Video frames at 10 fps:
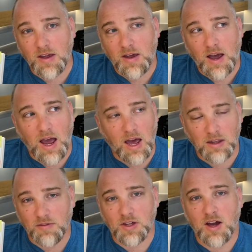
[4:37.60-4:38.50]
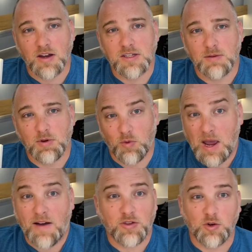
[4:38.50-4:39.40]
I love the concept of we
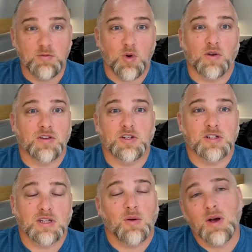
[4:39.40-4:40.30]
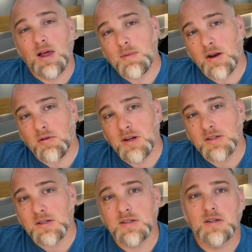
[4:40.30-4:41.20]
have to do more than just say, well, I'm not a
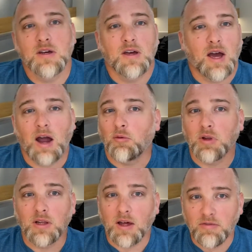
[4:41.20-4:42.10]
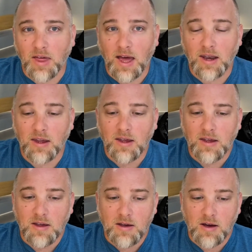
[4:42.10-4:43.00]
racist. I really love that.
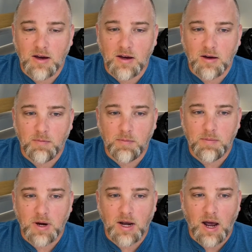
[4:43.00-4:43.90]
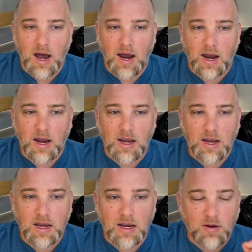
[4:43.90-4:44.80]
But
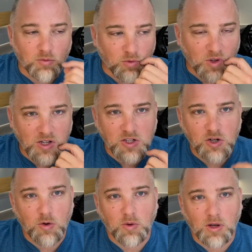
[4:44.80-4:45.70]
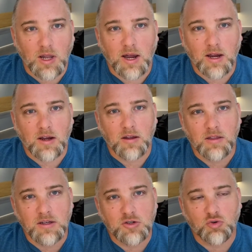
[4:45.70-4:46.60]
I really don't like
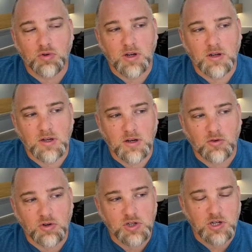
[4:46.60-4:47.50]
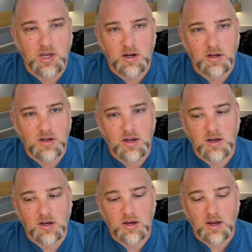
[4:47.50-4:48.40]
the trend in Christianity,
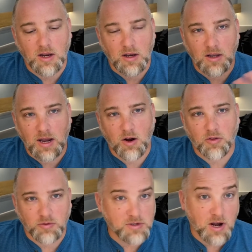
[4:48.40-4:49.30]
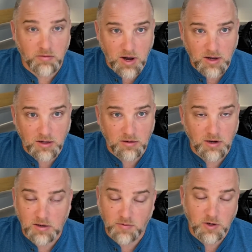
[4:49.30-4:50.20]
and that author is not writing,
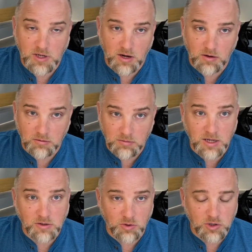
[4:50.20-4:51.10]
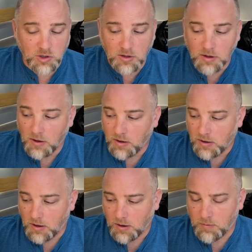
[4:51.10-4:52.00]
as far as I know, as a Christian.
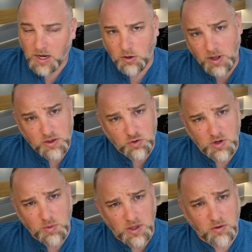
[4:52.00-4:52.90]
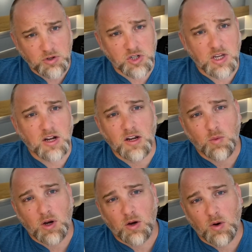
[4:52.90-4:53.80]
But I don't like the trend within Christianity
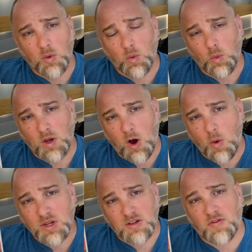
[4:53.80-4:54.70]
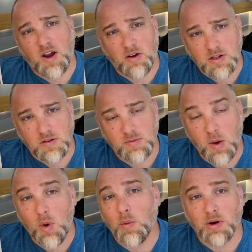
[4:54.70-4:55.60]
where we always define ourselves by
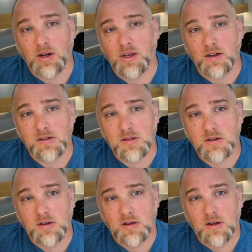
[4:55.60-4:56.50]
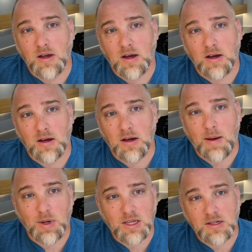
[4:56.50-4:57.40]
what we're against.
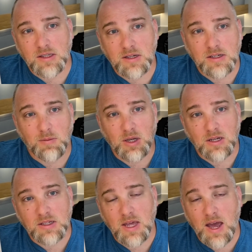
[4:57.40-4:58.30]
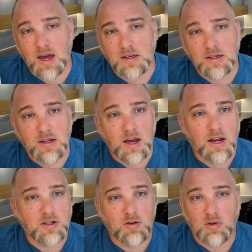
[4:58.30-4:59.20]
I'm against this, I'm against that.
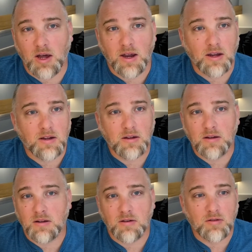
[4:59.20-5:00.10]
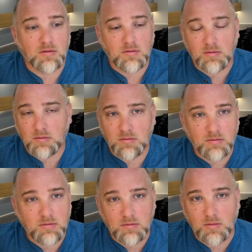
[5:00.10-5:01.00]
I don't like,
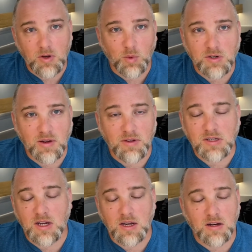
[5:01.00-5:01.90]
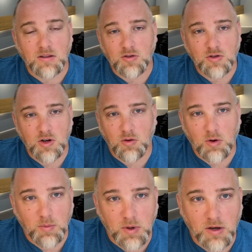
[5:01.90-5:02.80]
we used to have this saying at the church I
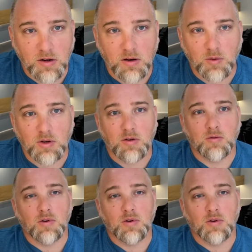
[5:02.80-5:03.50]
grew up in, we don't